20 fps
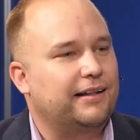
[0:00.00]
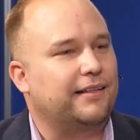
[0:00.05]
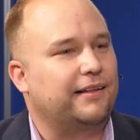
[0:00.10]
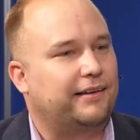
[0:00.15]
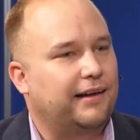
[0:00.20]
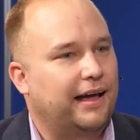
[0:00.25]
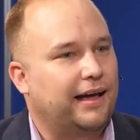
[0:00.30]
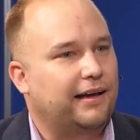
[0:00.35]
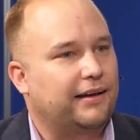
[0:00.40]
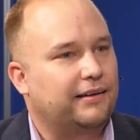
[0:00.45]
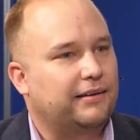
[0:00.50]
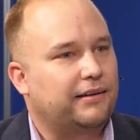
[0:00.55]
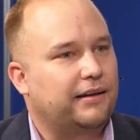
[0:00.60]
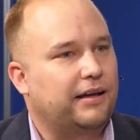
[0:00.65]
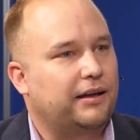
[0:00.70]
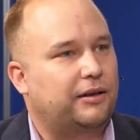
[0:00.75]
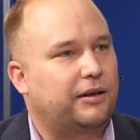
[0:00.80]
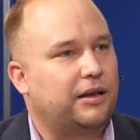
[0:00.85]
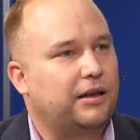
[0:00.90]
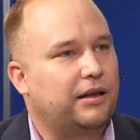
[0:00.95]
the end of the day,
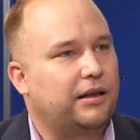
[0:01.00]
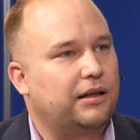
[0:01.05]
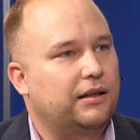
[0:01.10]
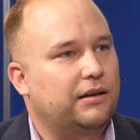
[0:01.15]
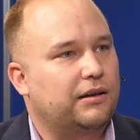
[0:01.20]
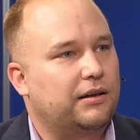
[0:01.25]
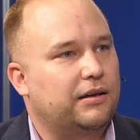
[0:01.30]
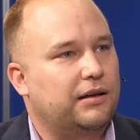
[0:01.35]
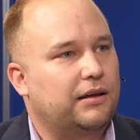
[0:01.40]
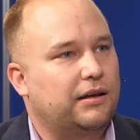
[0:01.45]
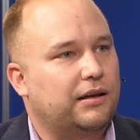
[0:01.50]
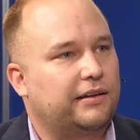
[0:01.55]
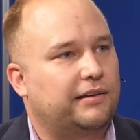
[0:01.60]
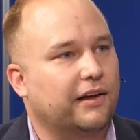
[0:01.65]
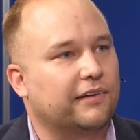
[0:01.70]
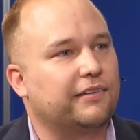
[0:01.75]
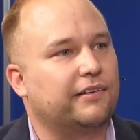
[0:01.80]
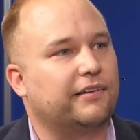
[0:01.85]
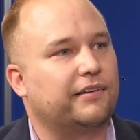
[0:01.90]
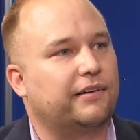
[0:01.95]
it
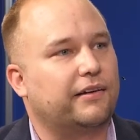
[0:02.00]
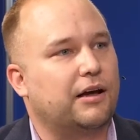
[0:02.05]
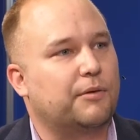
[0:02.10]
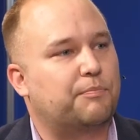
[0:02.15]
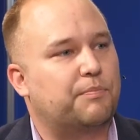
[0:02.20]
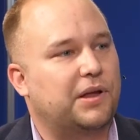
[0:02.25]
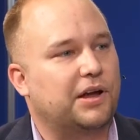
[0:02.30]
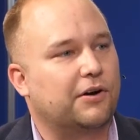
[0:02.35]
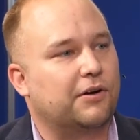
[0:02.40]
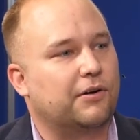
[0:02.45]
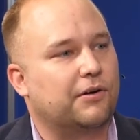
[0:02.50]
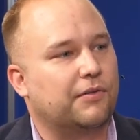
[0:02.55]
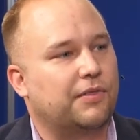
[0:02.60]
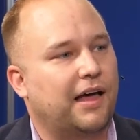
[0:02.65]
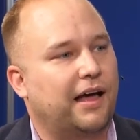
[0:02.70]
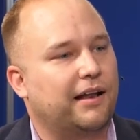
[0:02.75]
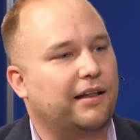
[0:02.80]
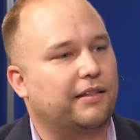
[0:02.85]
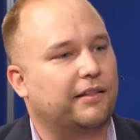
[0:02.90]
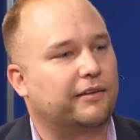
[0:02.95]
doesn't appear
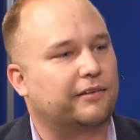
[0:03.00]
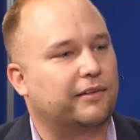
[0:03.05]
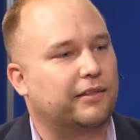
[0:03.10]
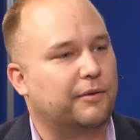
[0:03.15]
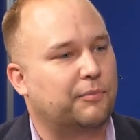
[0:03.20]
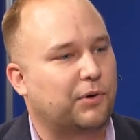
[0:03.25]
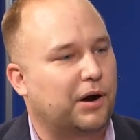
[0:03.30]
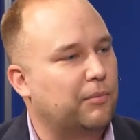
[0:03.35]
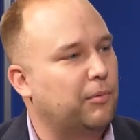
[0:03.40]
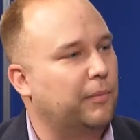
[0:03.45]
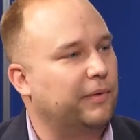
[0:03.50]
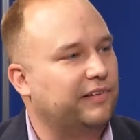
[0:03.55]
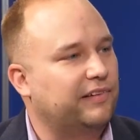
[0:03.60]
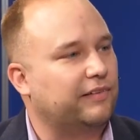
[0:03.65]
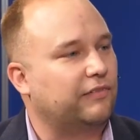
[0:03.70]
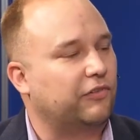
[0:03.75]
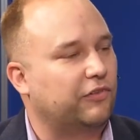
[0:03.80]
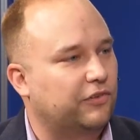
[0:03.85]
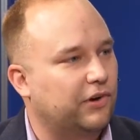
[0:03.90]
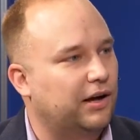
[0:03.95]
that the problem
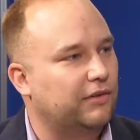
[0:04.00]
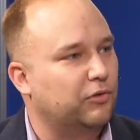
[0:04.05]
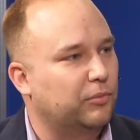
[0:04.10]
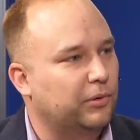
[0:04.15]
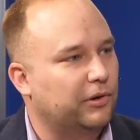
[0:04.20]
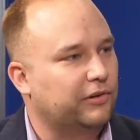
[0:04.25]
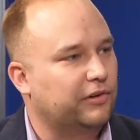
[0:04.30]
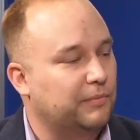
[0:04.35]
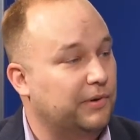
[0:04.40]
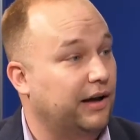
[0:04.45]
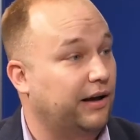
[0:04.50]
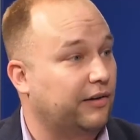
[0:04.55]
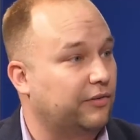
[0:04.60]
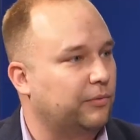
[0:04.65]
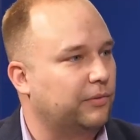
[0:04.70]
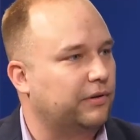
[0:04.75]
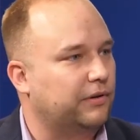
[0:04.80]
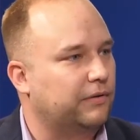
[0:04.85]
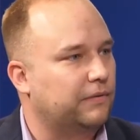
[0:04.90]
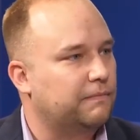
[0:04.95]
is even solvable, to be
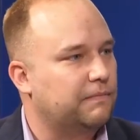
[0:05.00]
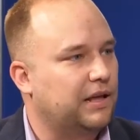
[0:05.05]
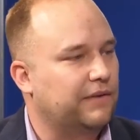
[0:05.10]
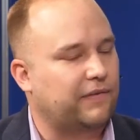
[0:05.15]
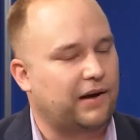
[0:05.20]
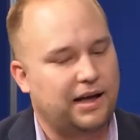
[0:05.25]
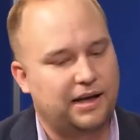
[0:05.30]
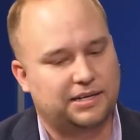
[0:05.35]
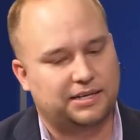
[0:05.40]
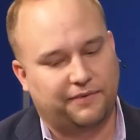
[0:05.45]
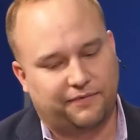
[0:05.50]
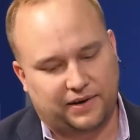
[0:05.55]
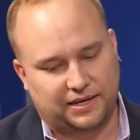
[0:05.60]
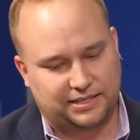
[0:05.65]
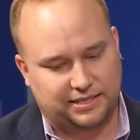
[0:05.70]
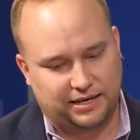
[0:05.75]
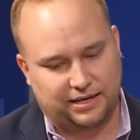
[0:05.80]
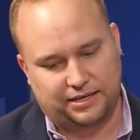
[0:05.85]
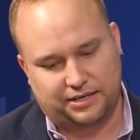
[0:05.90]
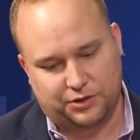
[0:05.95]
honest with you. If
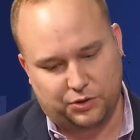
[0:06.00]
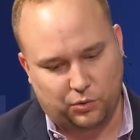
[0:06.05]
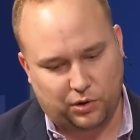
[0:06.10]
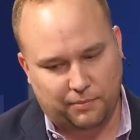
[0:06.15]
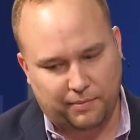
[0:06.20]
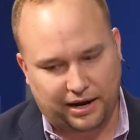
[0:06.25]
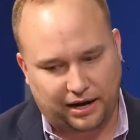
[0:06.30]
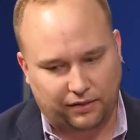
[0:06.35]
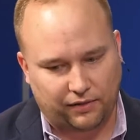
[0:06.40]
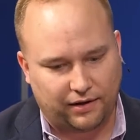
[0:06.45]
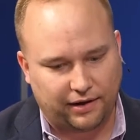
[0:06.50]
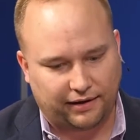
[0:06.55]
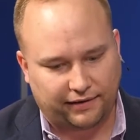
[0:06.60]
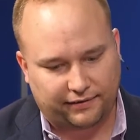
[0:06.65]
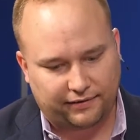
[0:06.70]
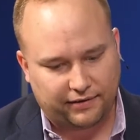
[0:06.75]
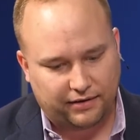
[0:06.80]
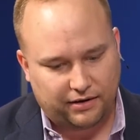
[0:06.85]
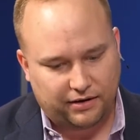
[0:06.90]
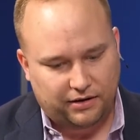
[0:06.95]
I said to one of my
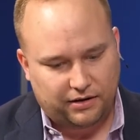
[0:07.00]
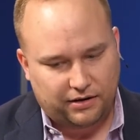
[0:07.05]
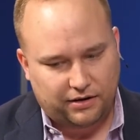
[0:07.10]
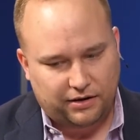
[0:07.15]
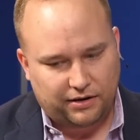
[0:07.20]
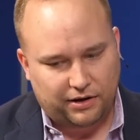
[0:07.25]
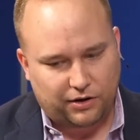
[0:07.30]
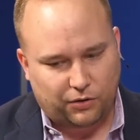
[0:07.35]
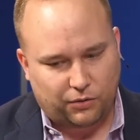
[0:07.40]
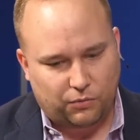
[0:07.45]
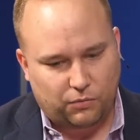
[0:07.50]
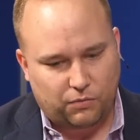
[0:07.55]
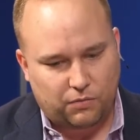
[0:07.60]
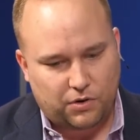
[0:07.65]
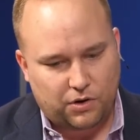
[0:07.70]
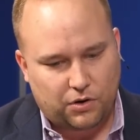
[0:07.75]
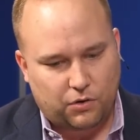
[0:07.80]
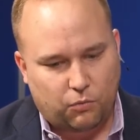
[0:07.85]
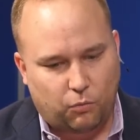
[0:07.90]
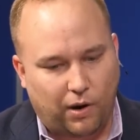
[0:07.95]
clients,
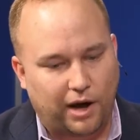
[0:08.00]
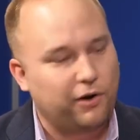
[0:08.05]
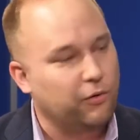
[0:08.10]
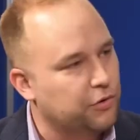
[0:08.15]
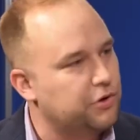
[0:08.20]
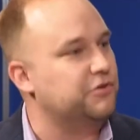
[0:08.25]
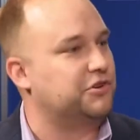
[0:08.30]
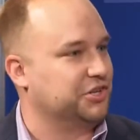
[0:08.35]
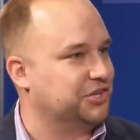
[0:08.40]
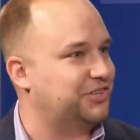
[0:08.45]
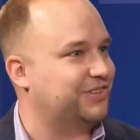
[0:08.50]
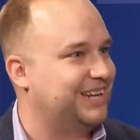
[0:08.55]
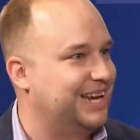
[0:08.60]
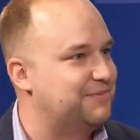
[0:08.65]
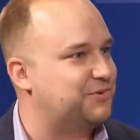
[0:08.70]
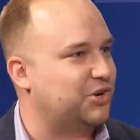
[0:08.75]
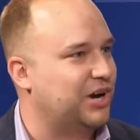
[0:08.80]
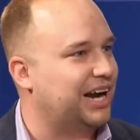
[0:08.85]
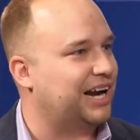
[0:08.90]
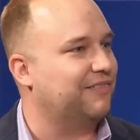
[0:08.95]
why don't you just
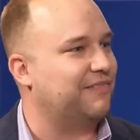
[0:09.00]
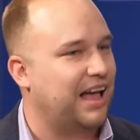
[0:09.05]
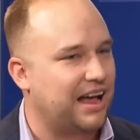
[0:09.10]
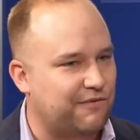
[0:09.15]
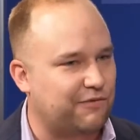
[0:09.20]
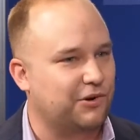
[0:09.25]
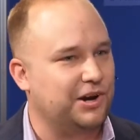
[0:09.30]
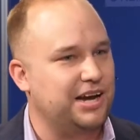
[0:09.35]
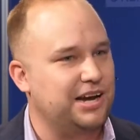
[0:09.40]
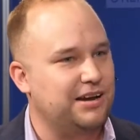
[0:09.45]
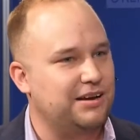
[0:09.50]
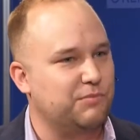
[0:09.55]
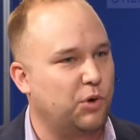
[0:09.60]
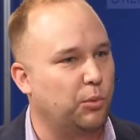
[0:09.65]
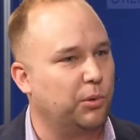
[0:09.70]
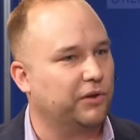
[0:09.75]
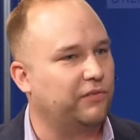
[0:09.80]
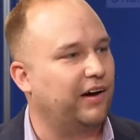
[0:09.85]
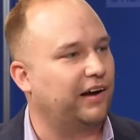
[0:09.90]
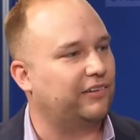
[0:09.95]
keep track of every
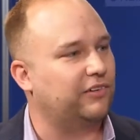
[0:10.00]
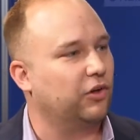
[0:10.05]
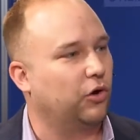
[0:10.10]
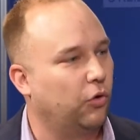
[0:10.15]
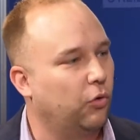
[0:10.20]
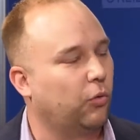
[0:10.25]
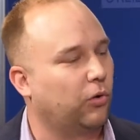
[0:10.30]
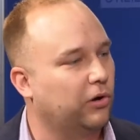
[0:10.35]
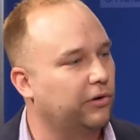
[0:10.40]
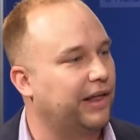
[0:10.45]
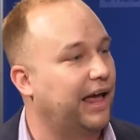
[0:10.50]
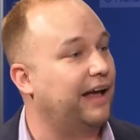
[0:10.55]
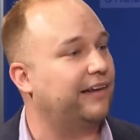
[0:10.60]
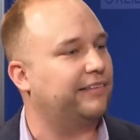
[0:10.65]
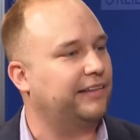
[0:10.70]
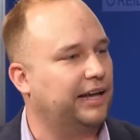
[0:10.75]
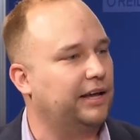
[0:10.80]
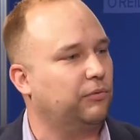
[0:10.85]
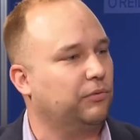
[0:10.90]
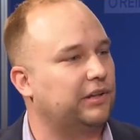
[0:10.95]
mobile device in the whole world
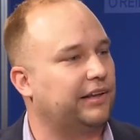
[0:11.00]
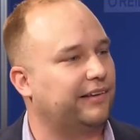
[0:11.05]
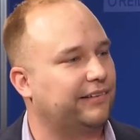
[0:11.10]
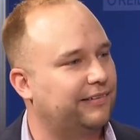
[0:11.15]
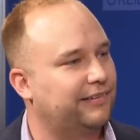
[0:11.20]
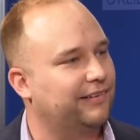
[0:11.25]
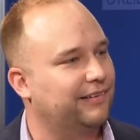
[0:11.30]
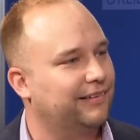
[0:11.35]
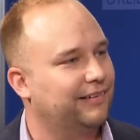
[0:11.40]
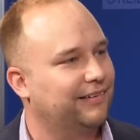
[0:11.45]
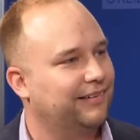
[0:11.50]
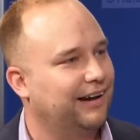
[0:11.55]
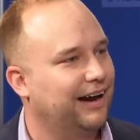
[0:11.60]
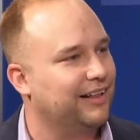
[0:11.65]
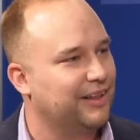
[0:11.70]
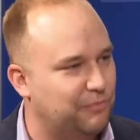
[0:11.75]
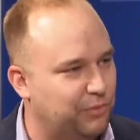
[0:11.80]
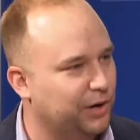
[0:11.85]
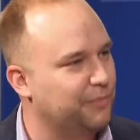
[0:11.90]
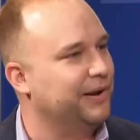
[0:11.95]
as they get released,
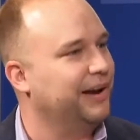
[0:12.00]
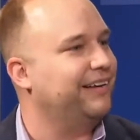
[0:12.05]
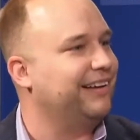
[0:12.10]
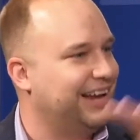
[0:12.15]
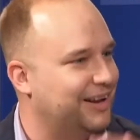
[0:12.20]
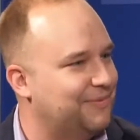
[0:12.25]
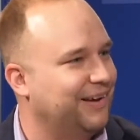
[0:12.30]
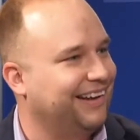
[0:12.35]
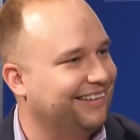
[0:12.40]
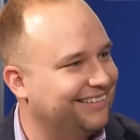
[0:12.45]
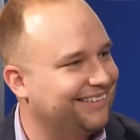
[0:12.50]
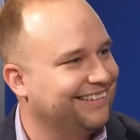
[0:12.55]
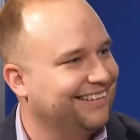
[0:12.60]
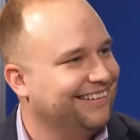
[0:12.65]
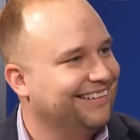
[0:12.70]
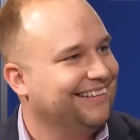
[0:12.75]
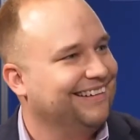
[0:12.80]
and then put them in a database,